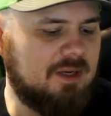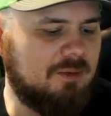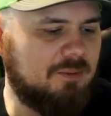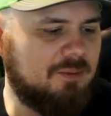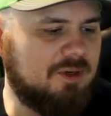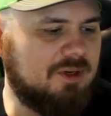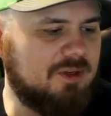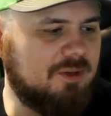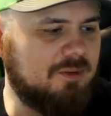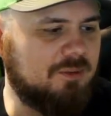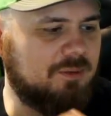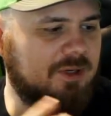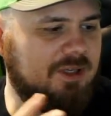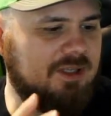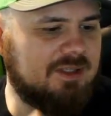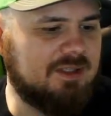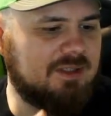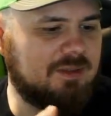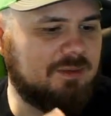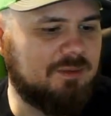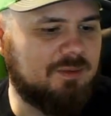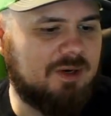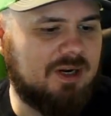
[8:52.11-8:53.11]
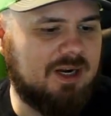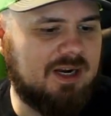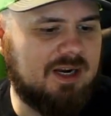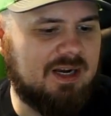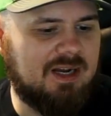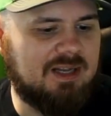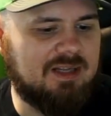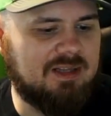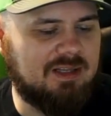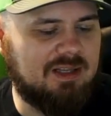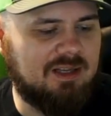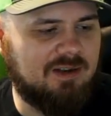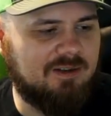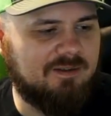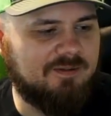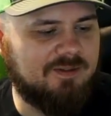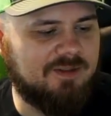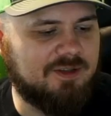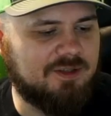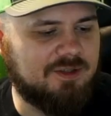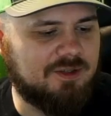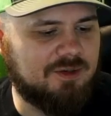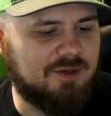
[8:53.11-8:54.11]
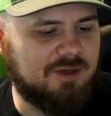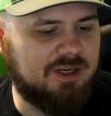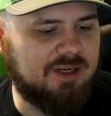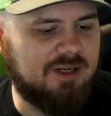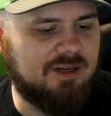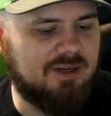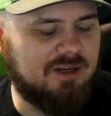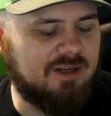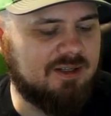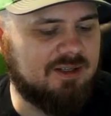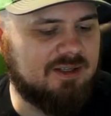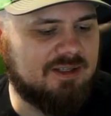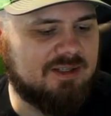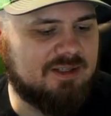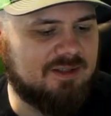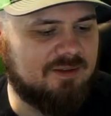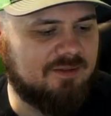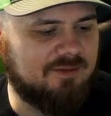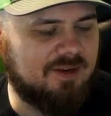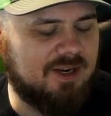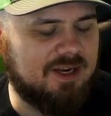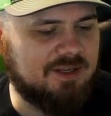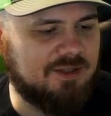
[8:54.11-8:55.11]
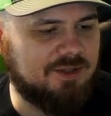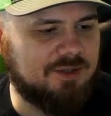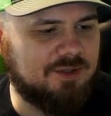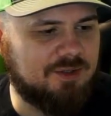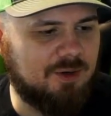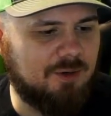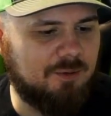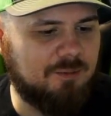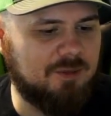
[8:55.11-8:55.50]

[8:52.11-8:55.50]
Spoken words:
One of the reasons why I love the screen on this device so